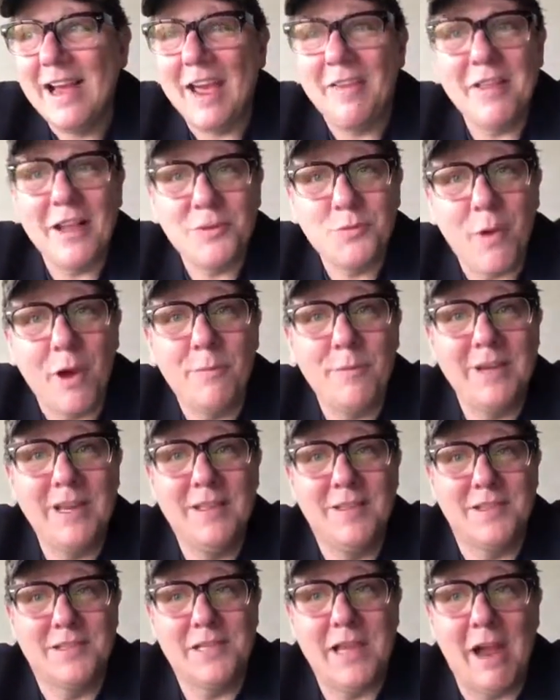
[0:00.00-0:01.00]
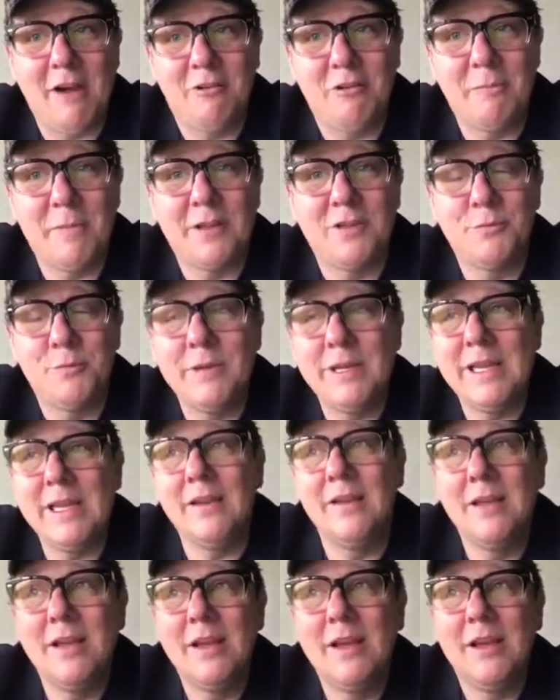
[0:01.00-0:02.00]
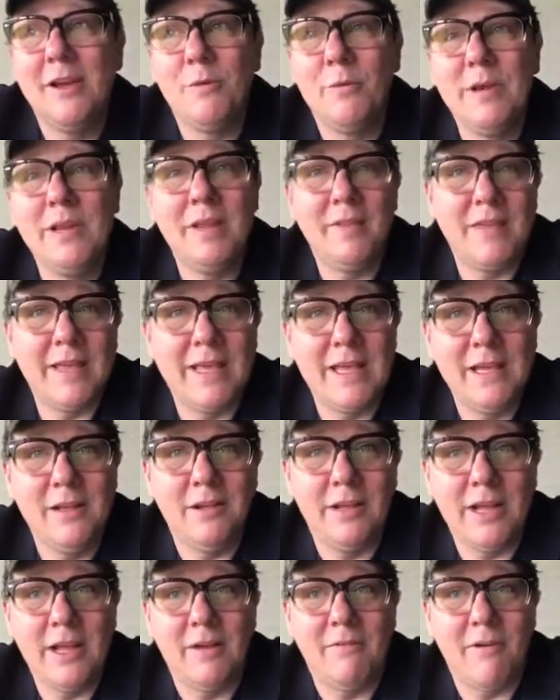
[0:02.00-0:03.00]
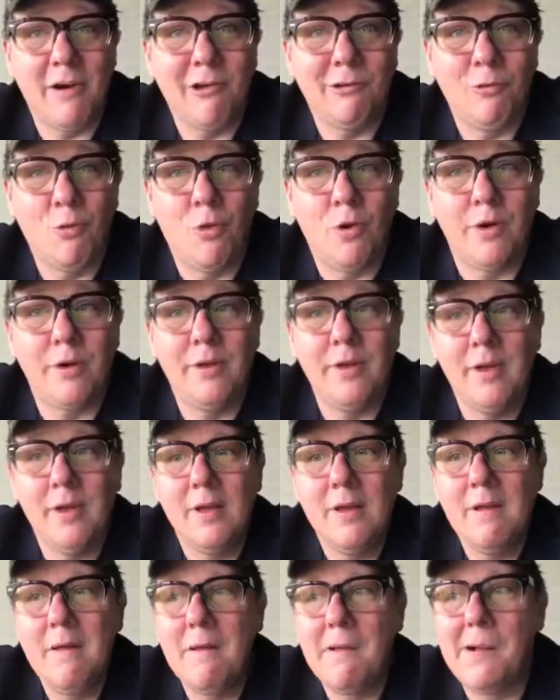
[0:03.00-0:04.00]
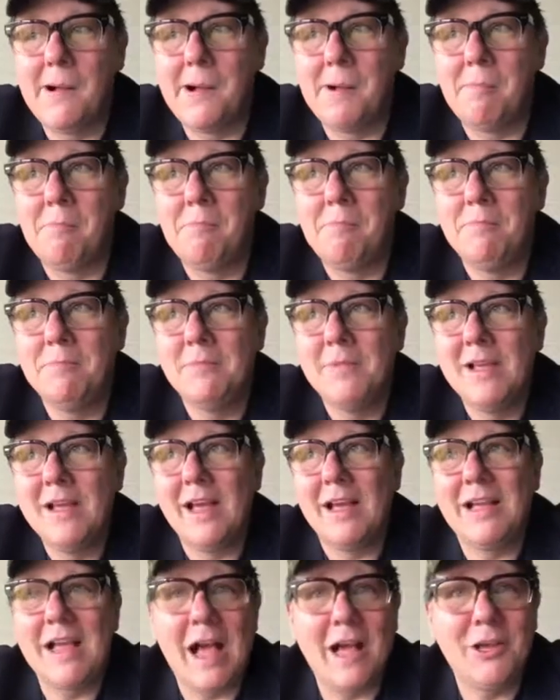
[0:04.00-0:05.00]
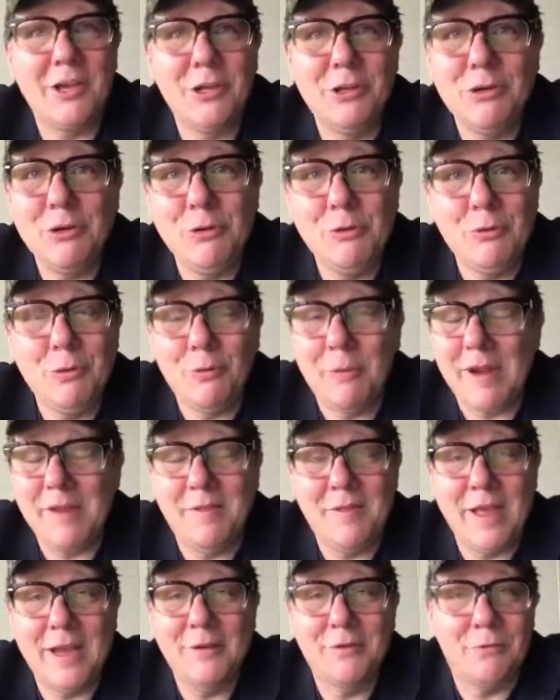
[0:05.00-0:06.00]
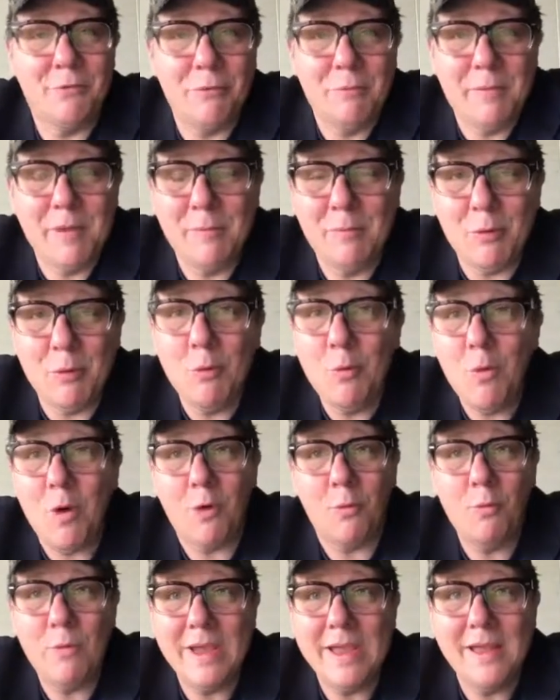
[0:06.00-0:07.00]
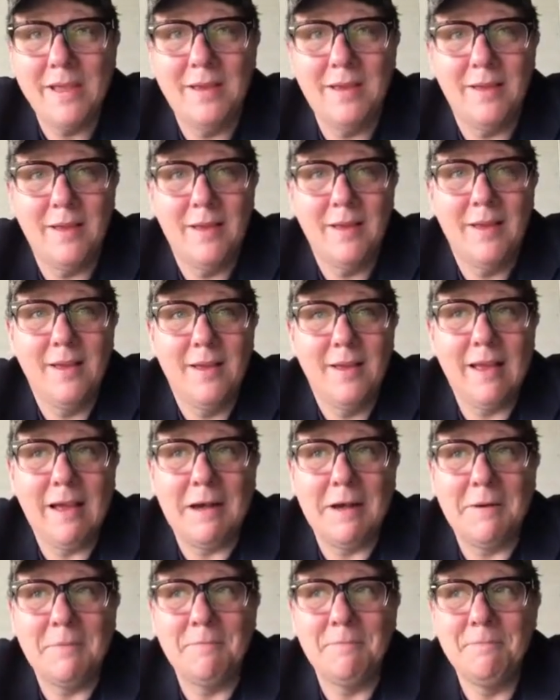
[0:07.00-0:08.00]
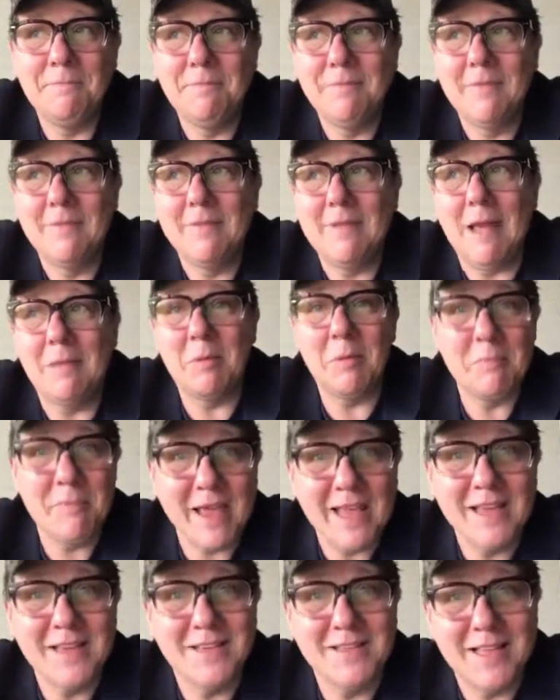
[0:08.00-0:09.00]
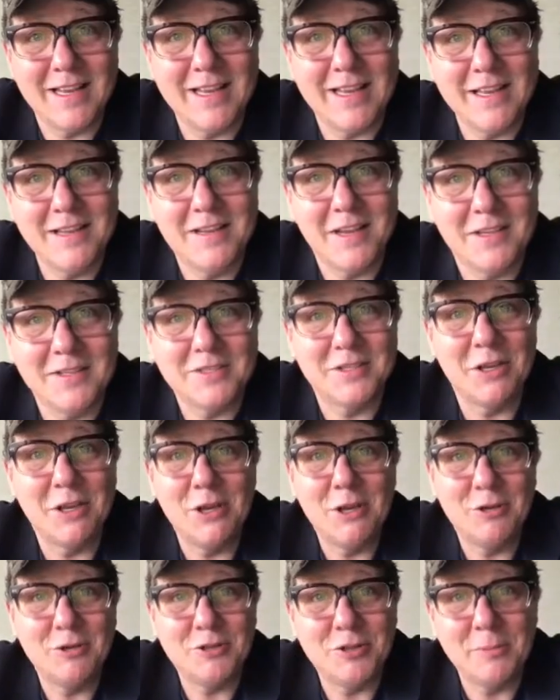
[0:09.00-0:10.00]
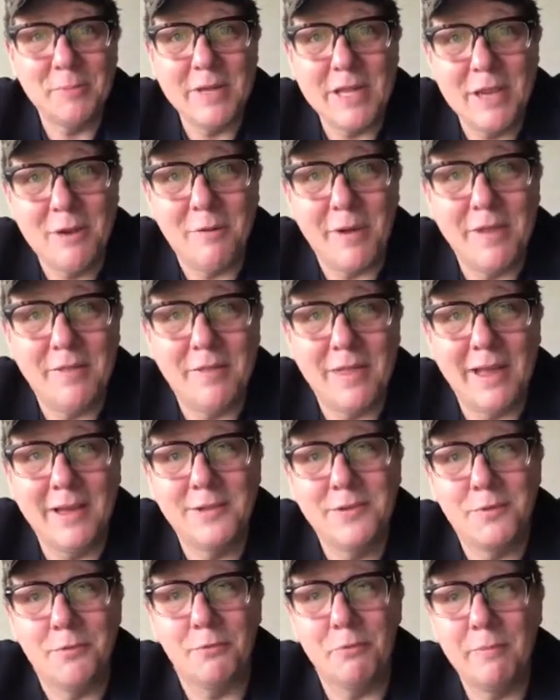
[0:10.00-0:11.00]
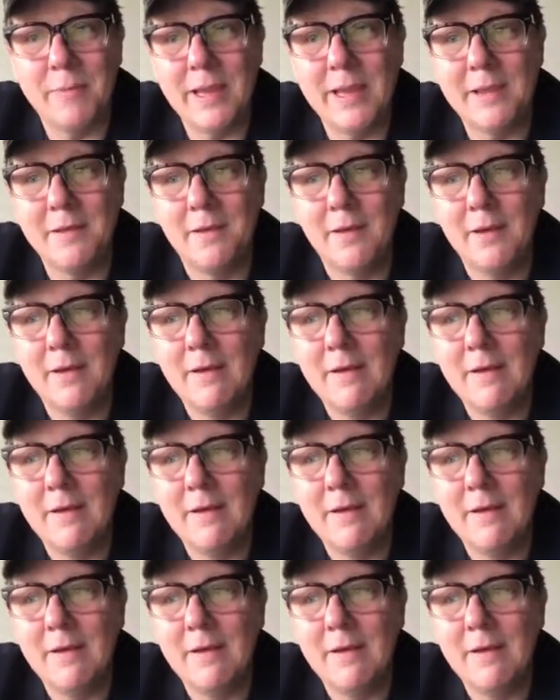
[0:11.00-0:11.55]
and that's why we need the sacraments. We need the healing of our Lord. God can do great things through people who are weak. I'm amazed that He does so many great things through me.